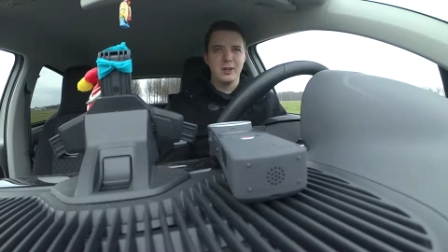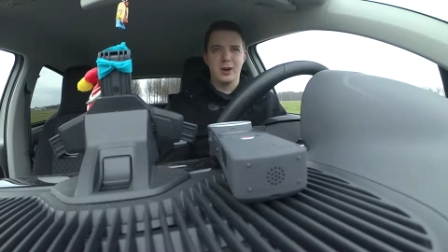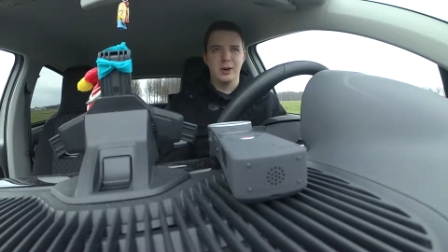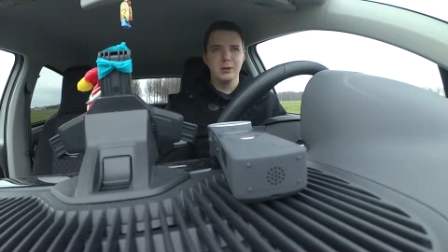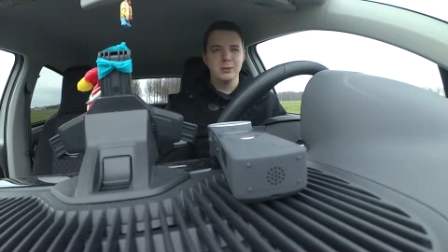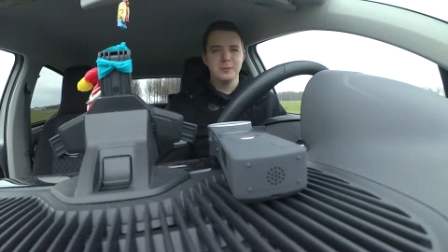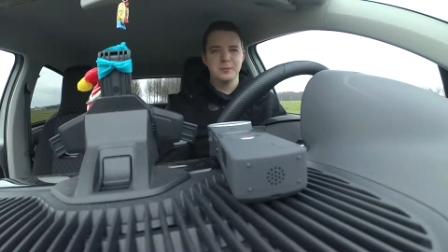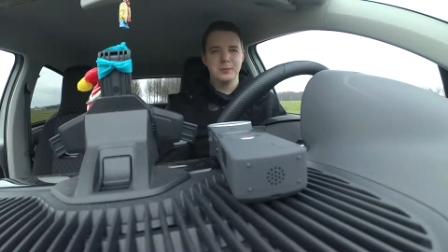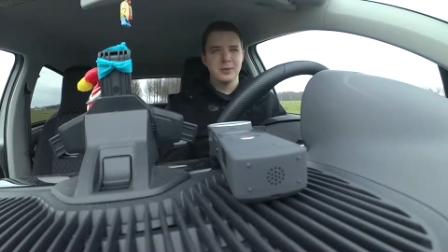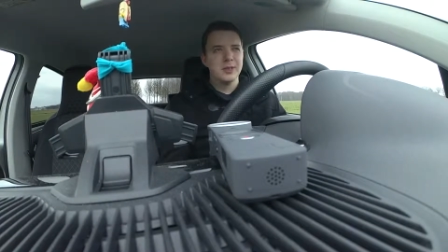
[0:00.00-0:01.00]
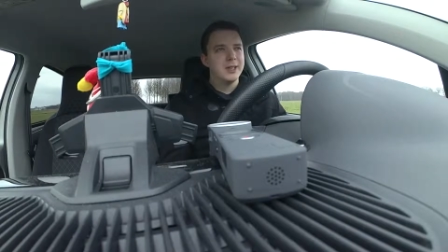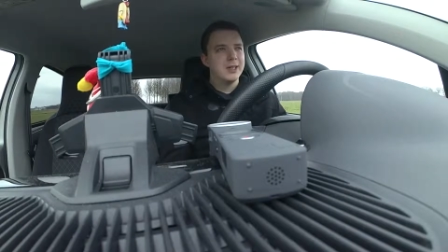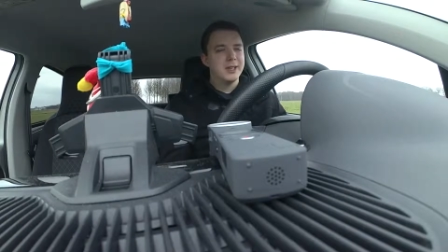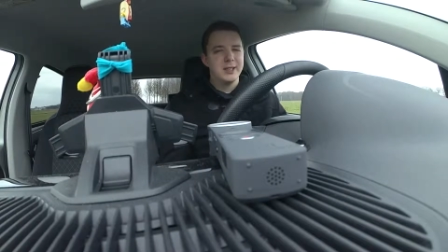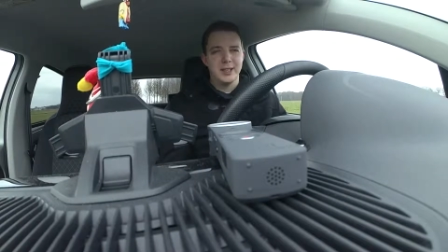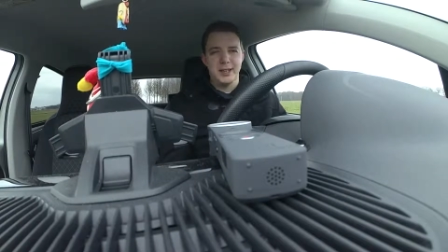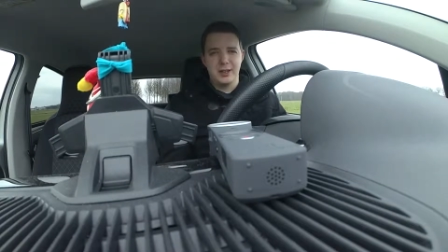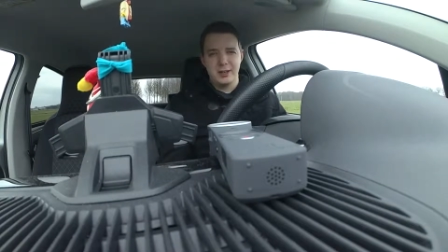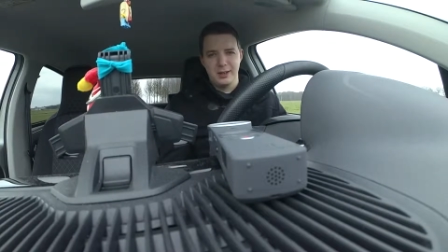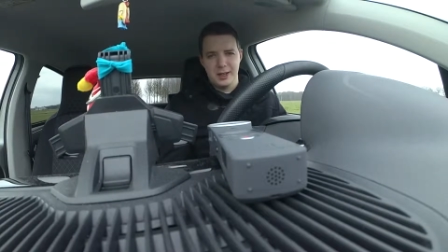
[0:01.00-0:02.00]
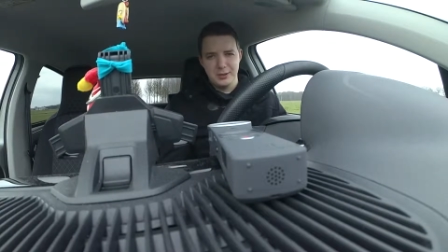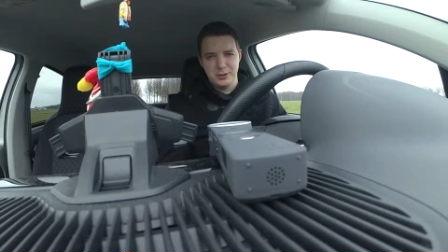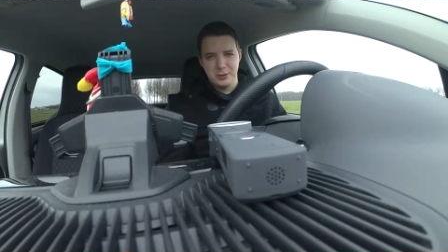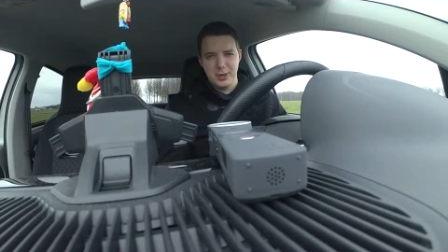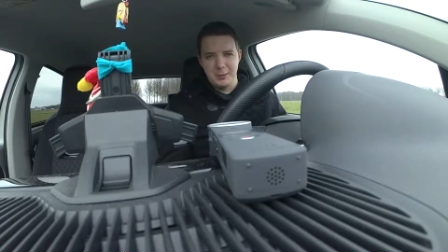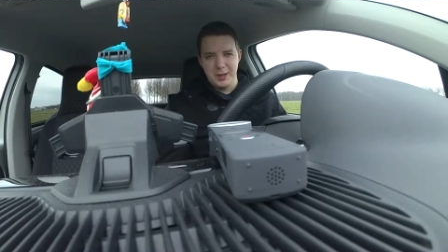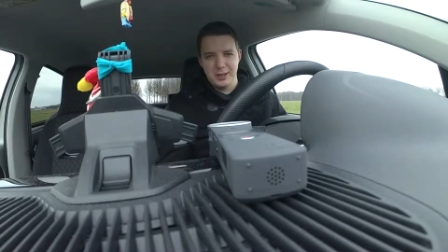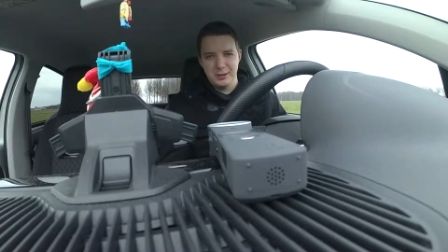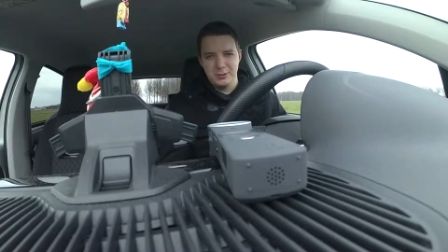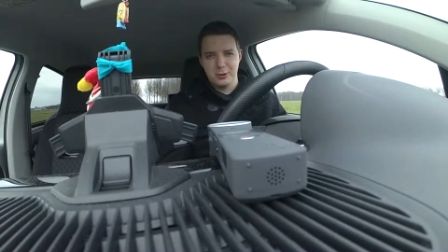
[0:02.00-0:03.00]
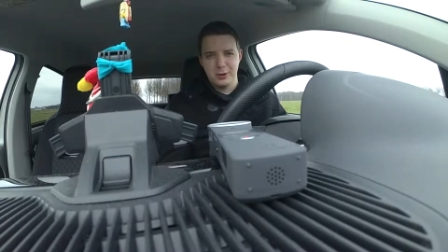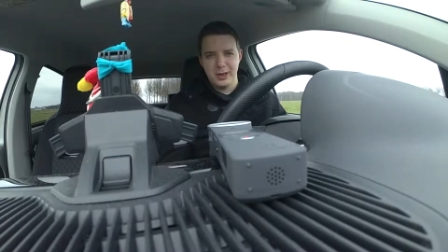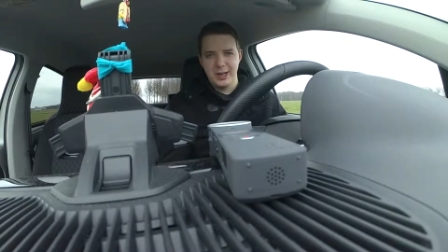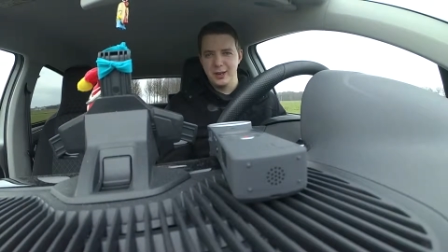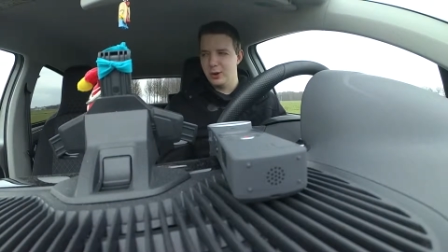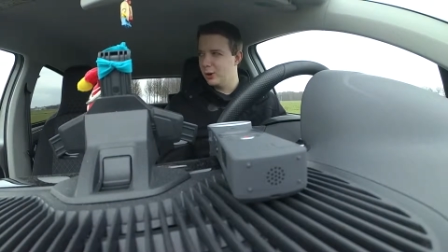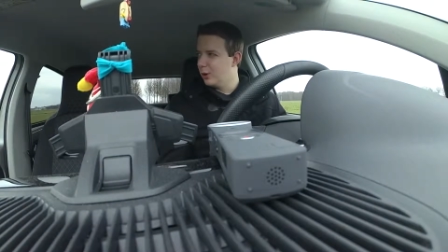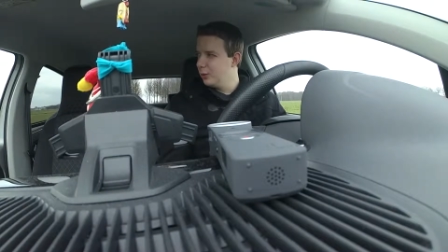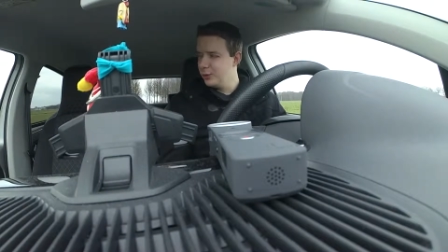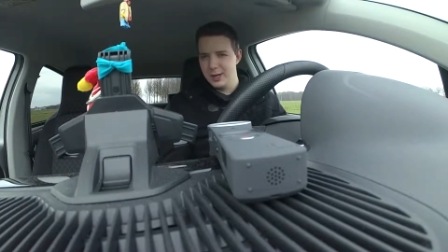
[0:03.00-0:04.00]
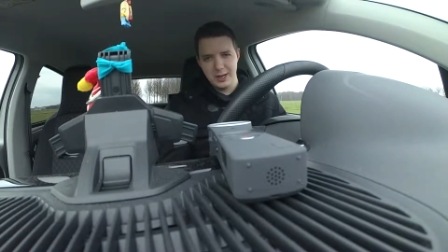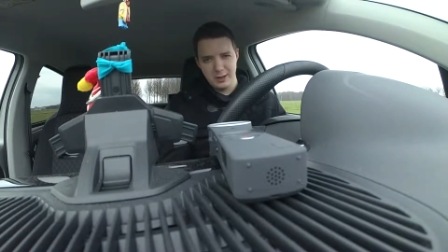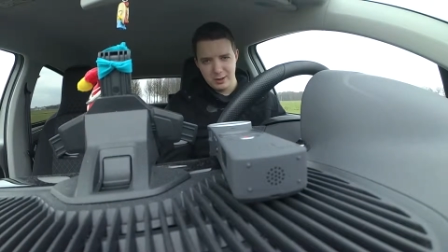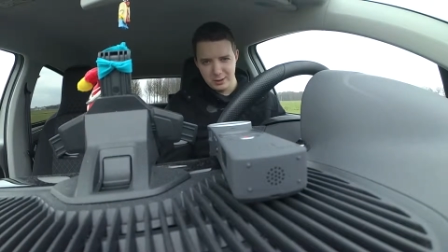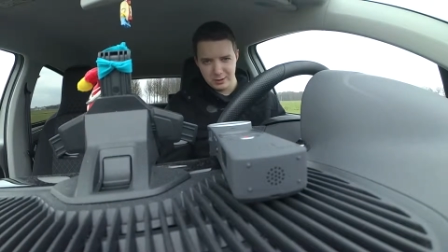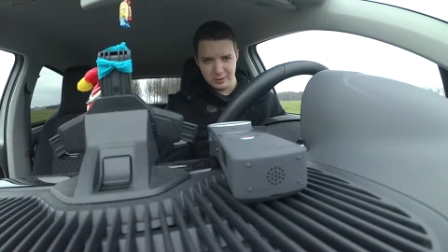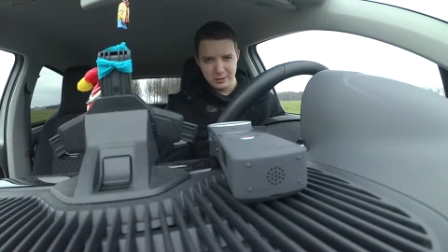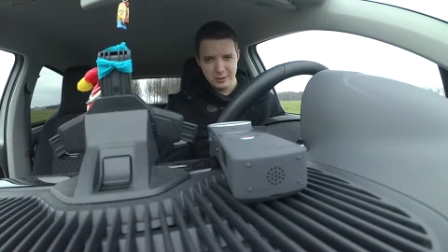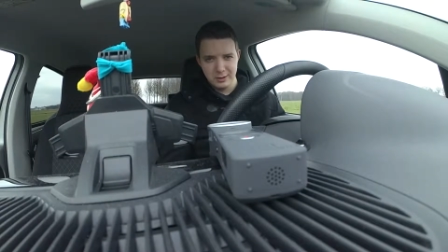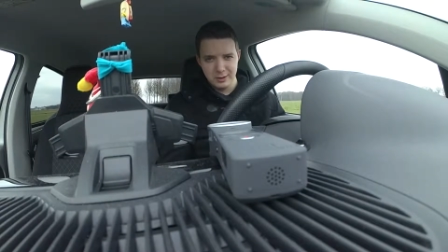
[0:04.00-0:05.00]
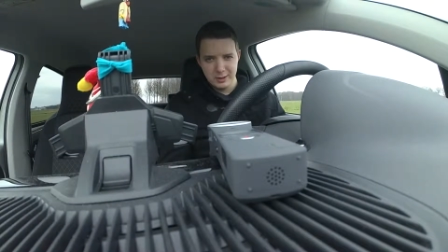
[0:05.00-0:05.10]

no, they are live streaming for a whole day long.